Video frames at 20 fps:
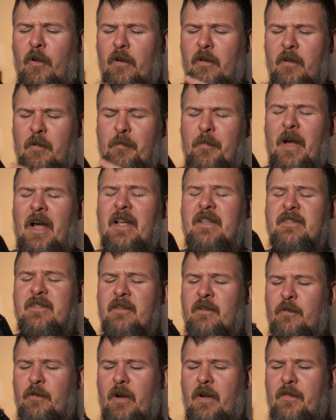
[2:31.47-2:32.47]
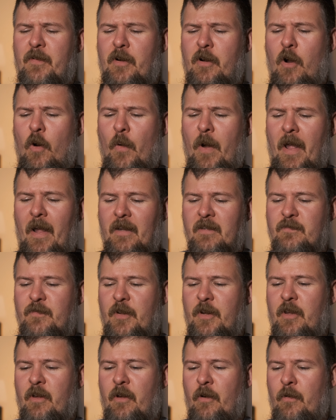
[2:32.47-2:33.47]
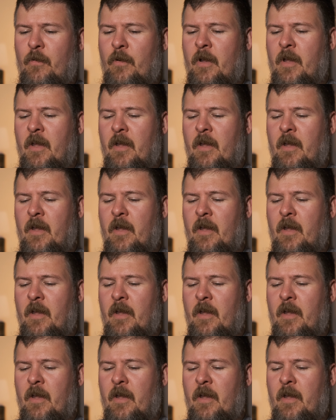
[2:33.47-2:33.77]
or composite or whatever, coax video